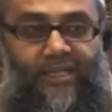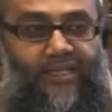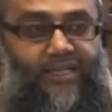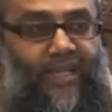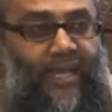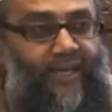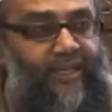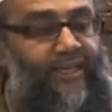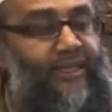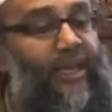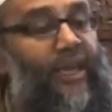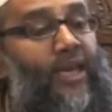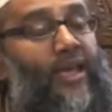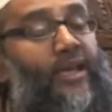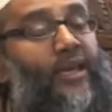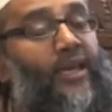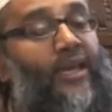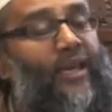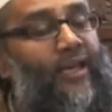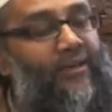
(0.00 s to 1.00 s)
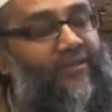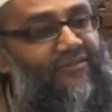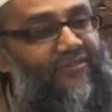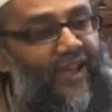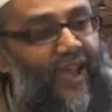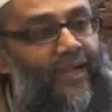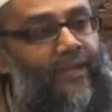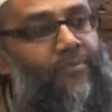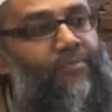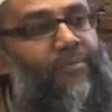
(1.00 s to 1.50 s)
understanding. In
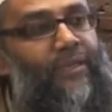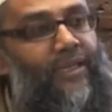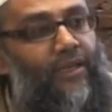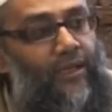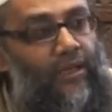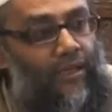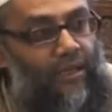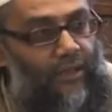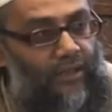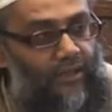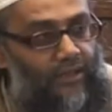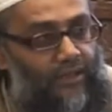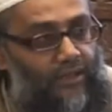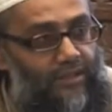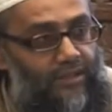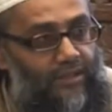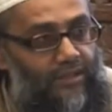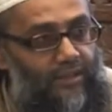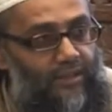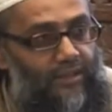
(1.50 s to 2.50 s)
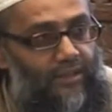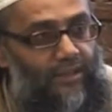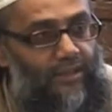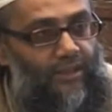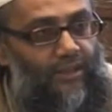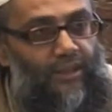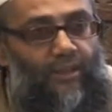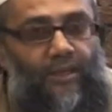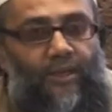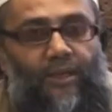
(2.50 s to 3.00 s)
fact, because
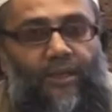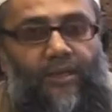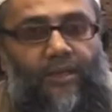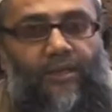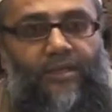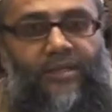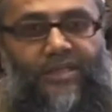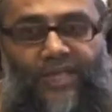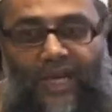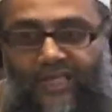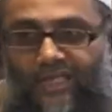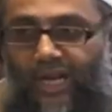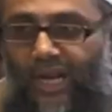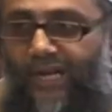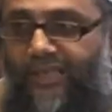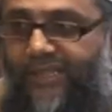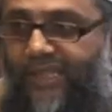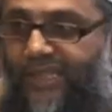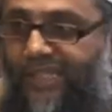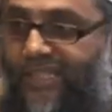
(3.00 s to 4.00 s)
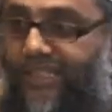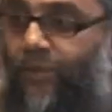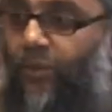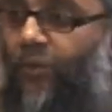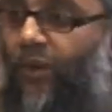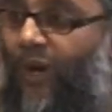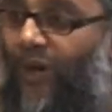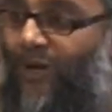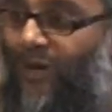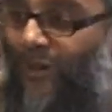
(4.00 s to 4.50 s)
such
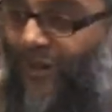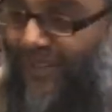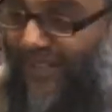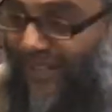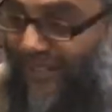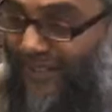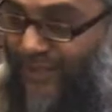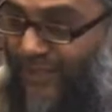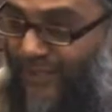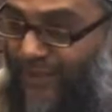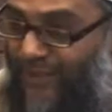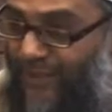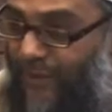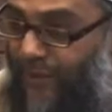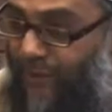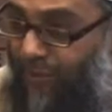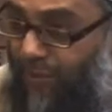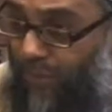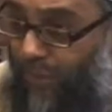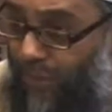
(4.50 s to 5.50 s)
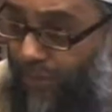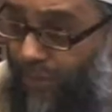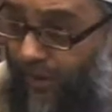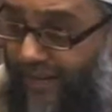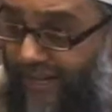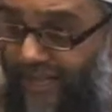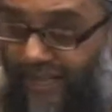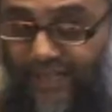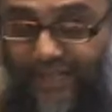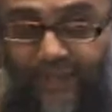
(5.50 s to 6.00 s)
hadiths were not understood
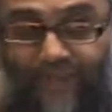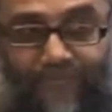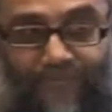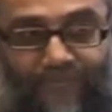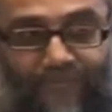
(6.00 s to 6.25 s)
correctly.